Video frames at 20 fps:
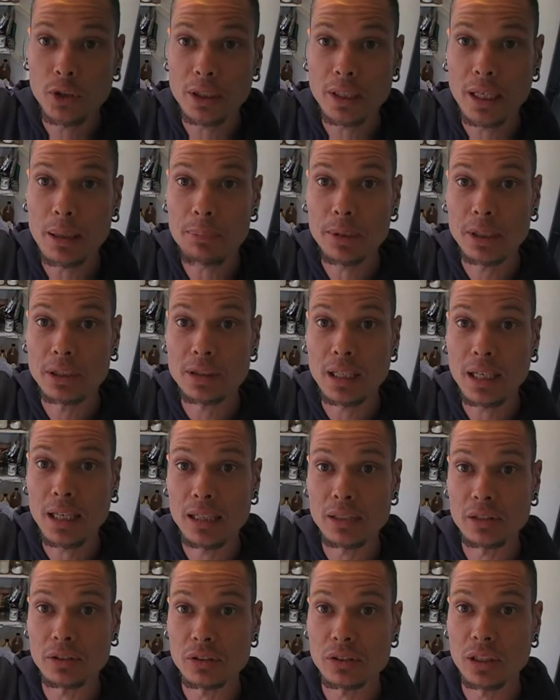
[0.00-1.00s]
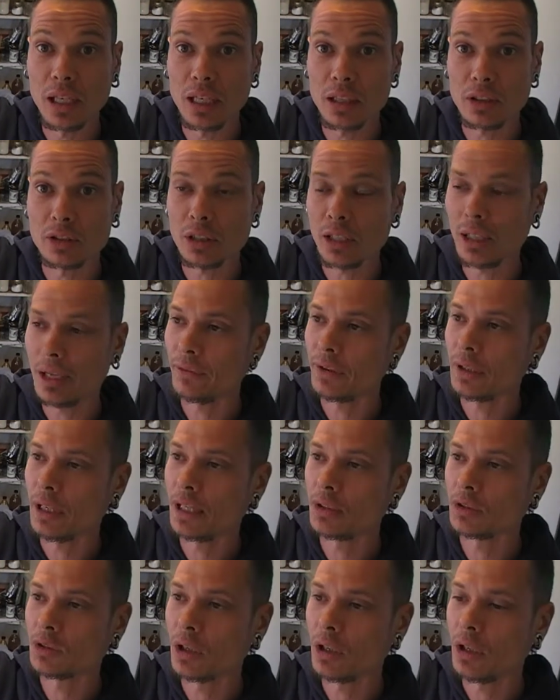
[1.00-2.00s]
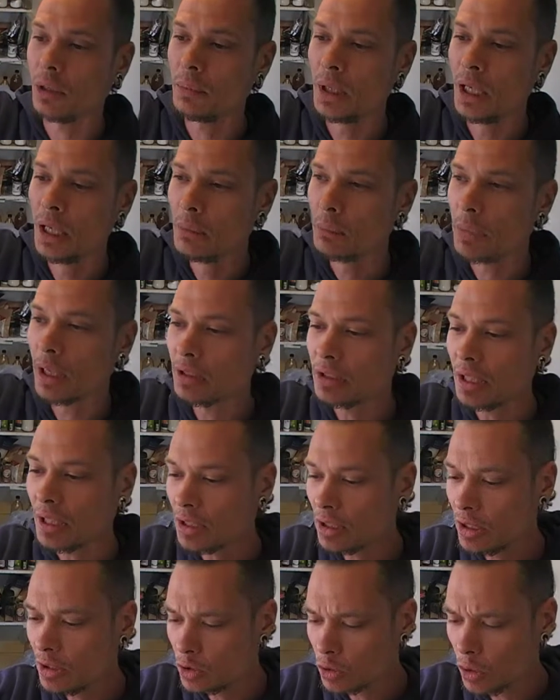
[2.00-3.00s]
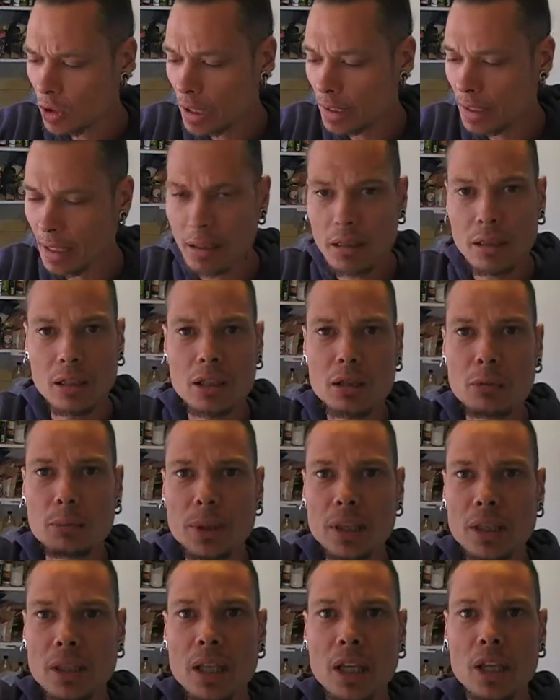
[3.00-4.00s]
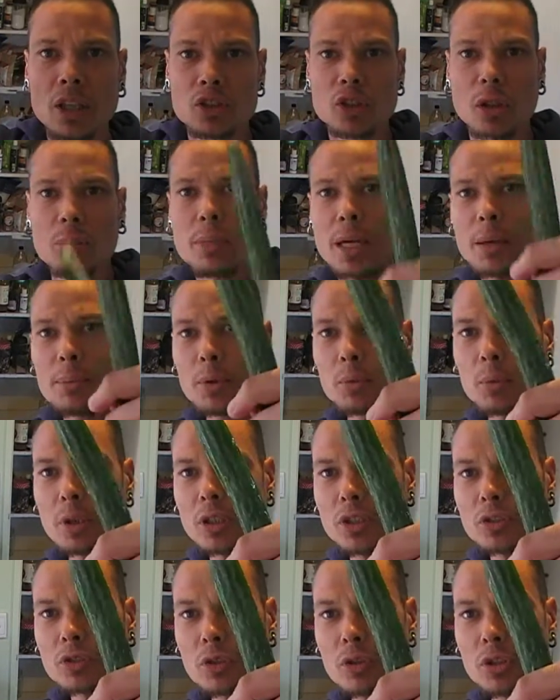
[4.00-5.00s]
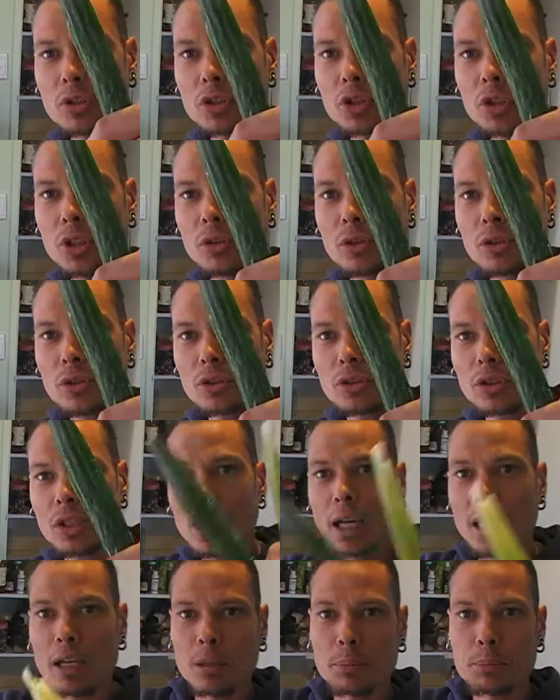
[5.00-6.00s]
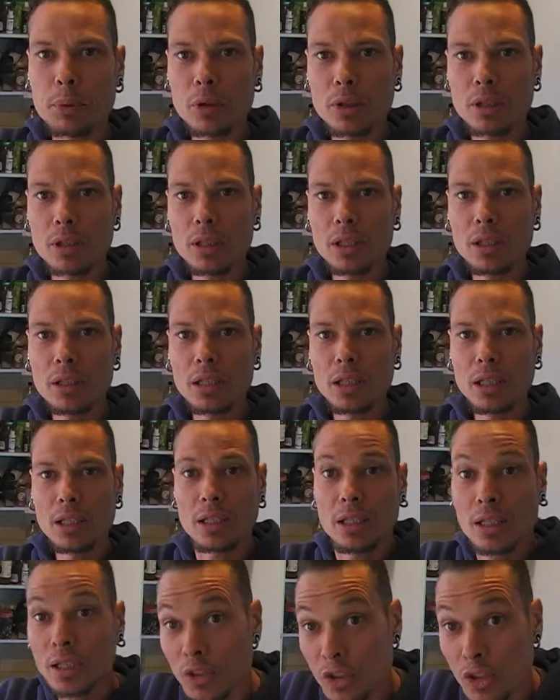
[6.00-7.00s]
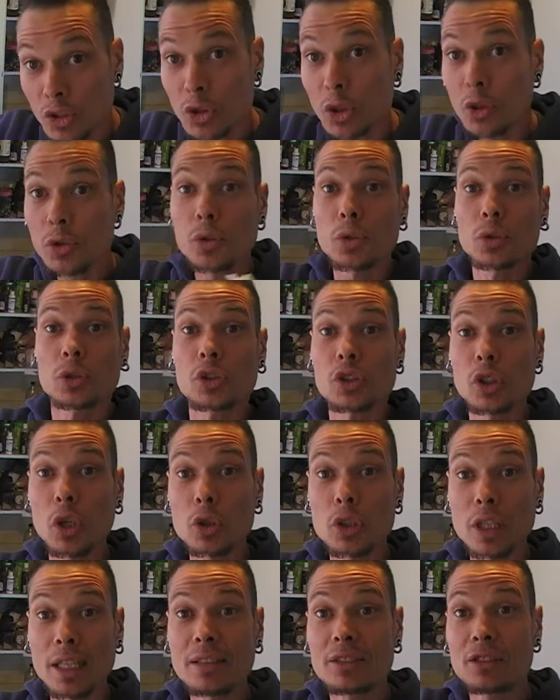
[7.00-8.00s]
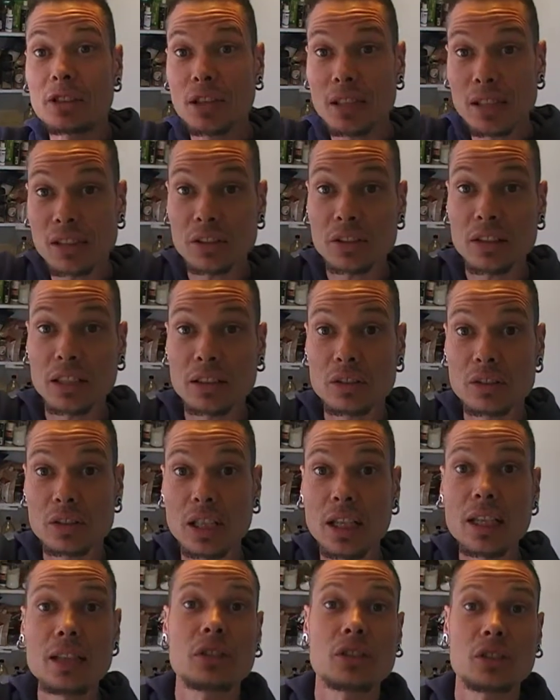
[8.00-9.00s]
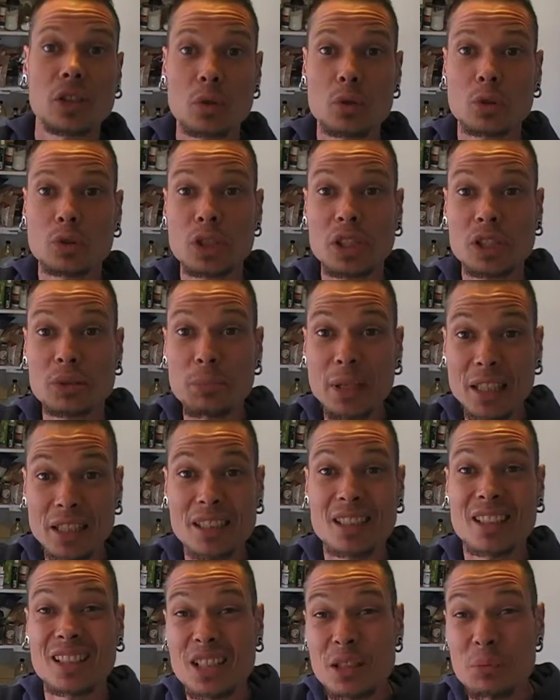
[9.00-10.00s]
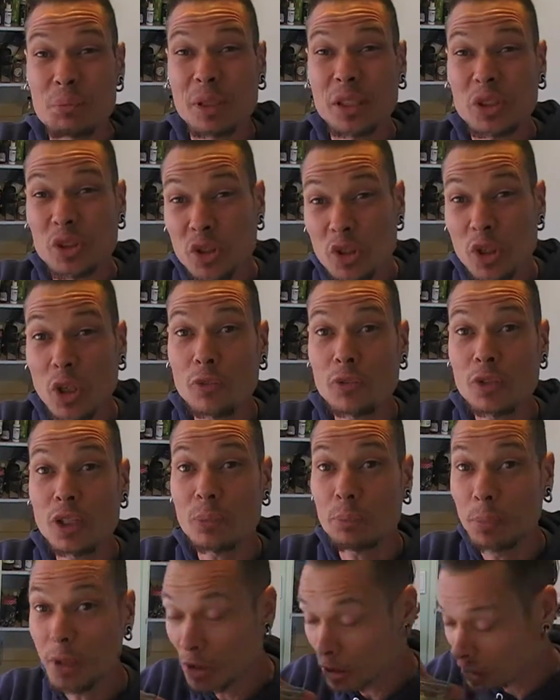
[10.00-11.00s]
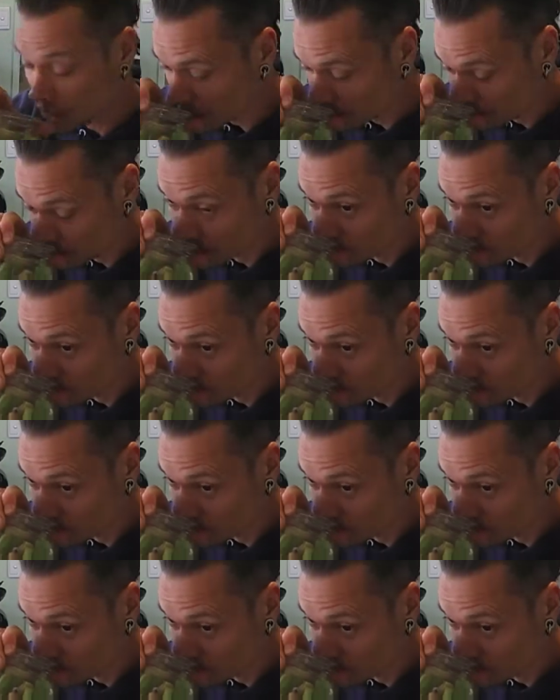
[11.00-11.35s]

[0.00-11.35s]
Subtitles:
a couple of days because I haven't had time, but it's actually dried out a little bit. So maybe when I do the juice and I put it in there, the juice will soak into these things here, so it'll just make it a little bit softer because